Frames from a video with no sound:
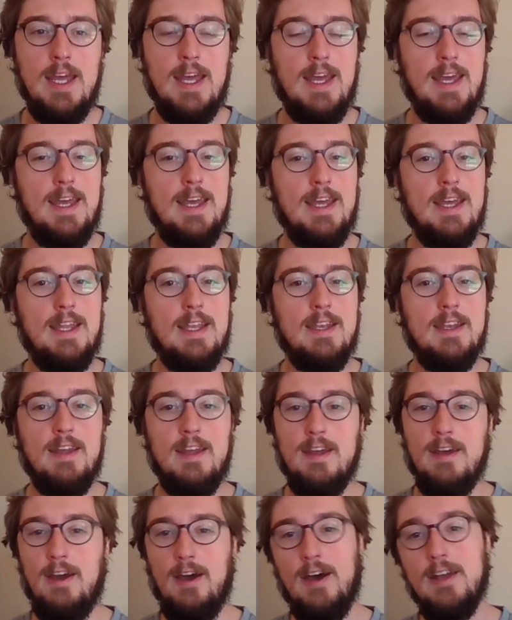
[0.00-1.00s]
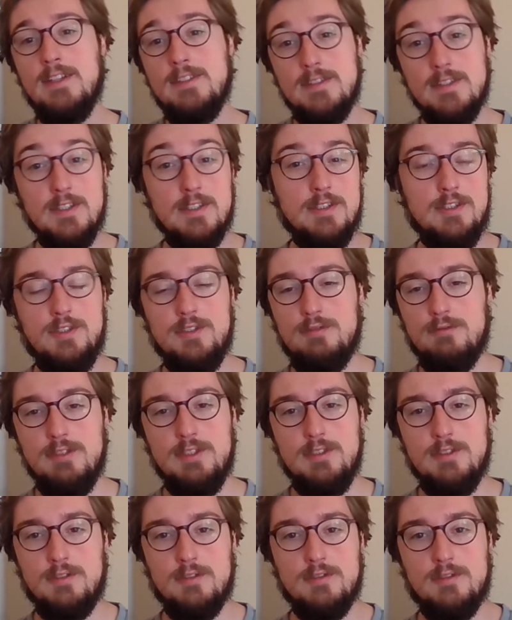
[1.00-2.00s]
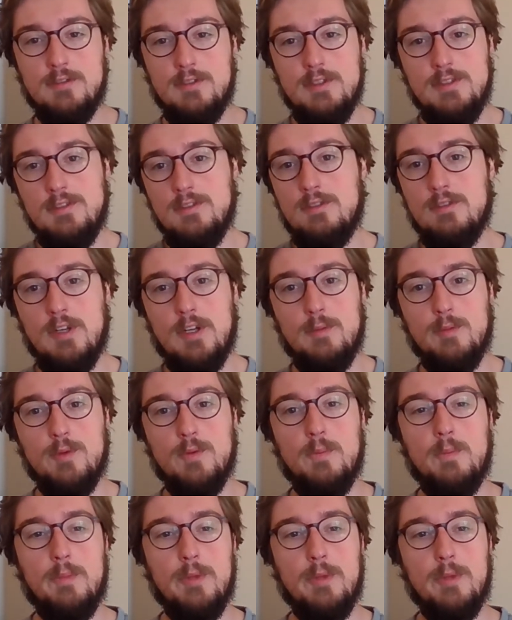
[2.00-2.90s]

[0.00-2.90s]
And honestly, just read the short story. It's incredible.